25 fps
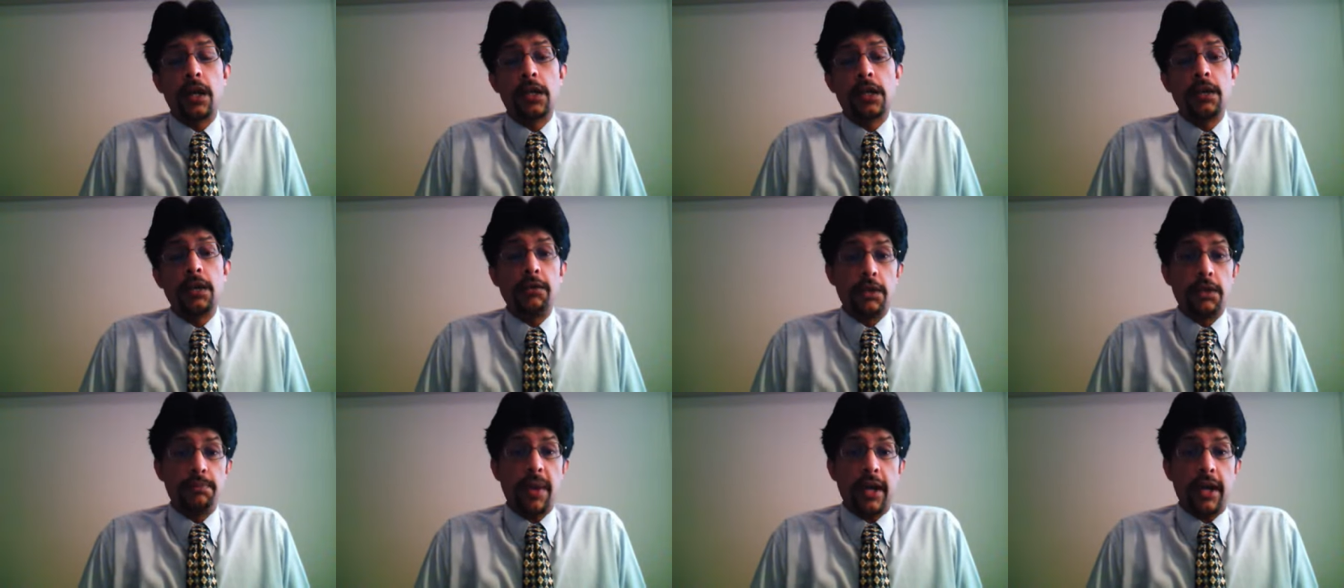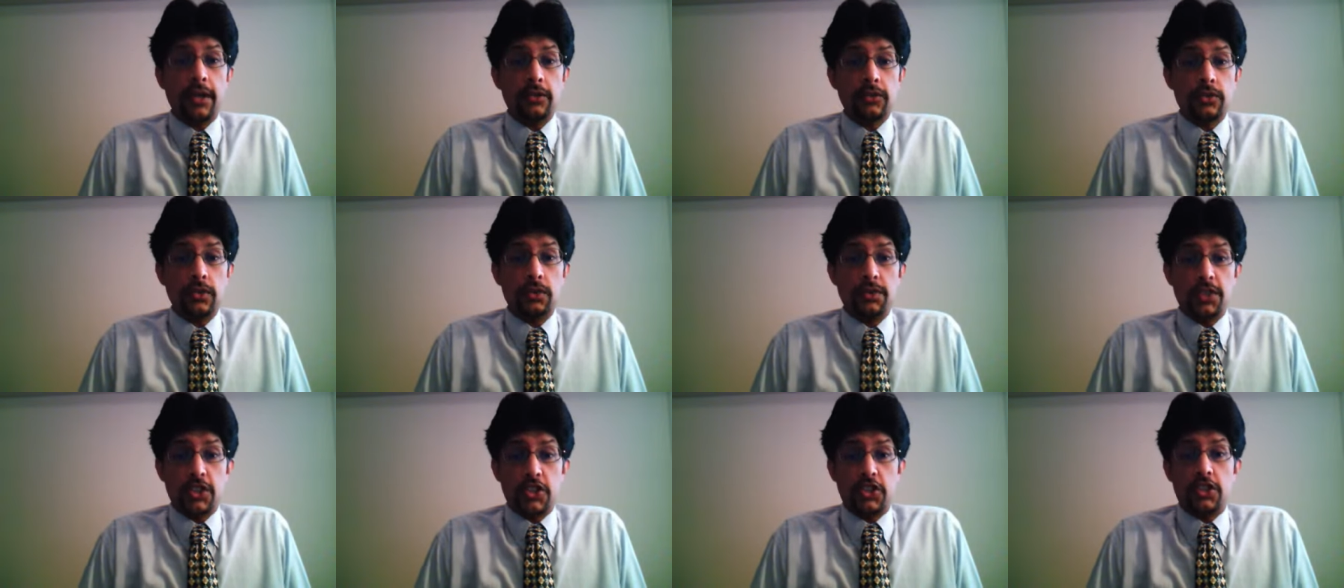give it back
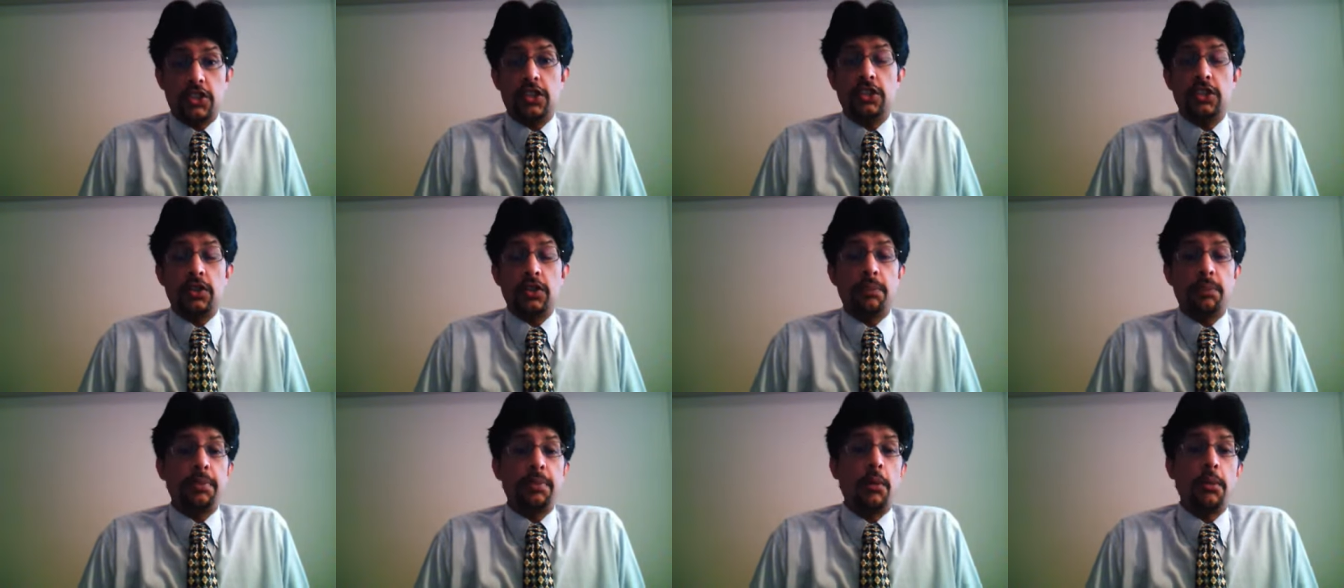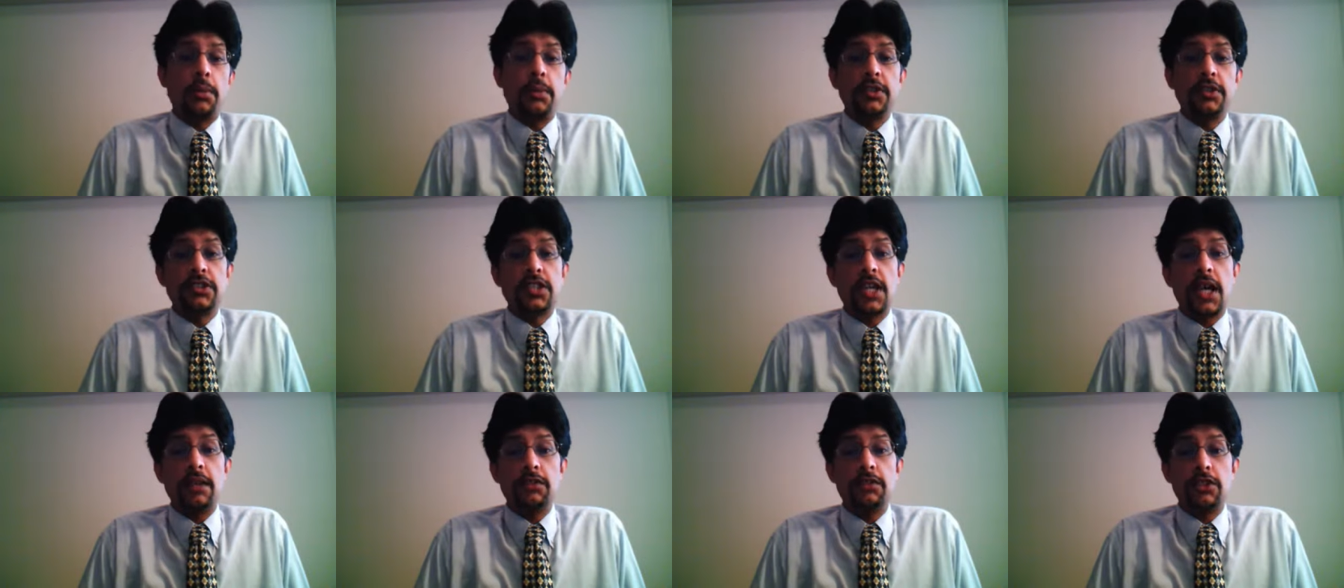to the West Indies or probably
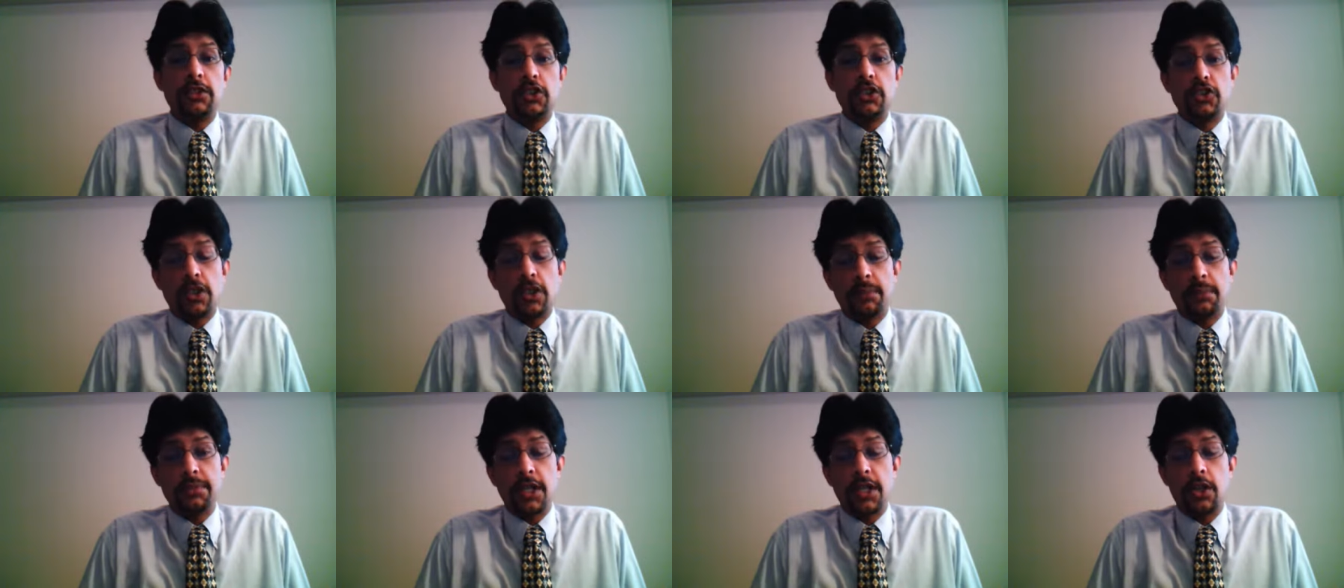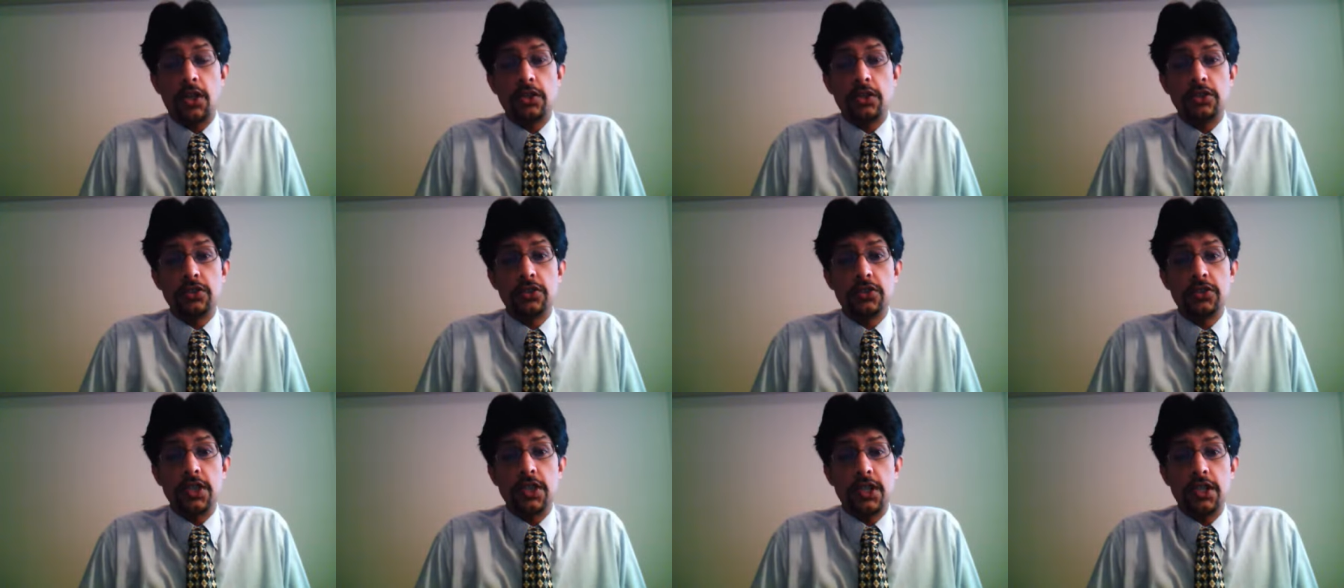salvage something out of
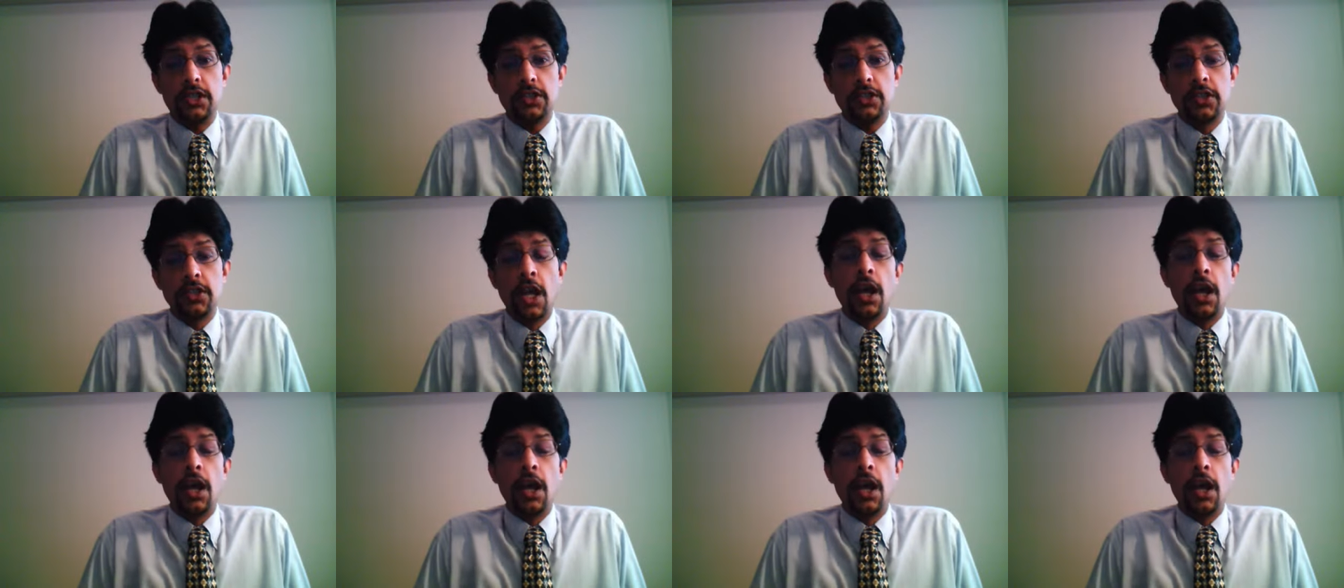the series.